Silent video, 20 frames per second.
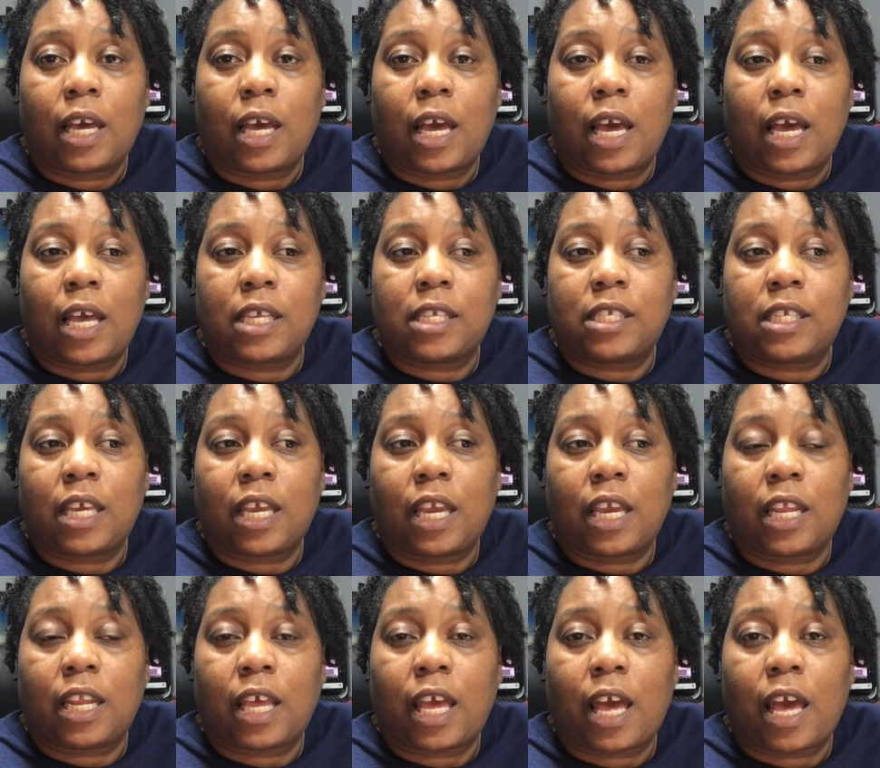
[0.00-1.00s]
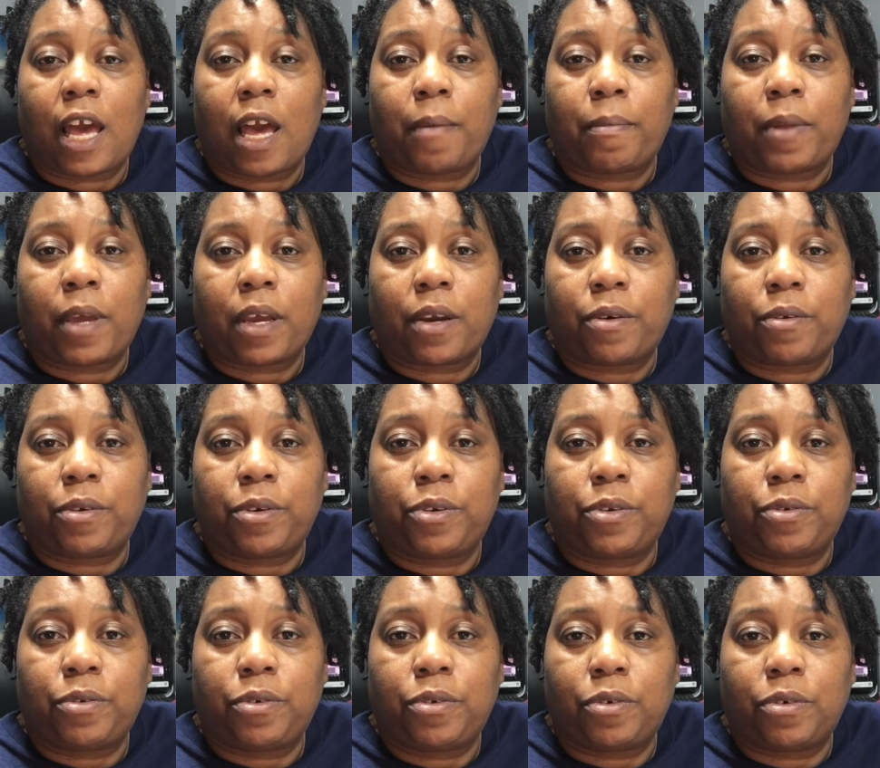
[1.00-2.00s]
I said, I'm not going to do
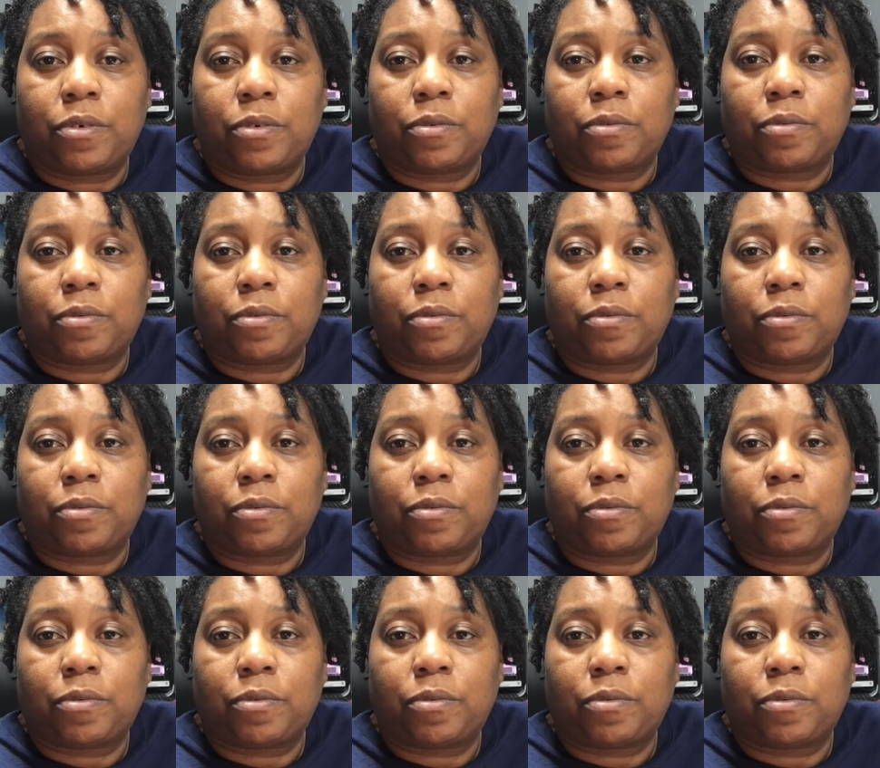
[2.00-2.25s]
no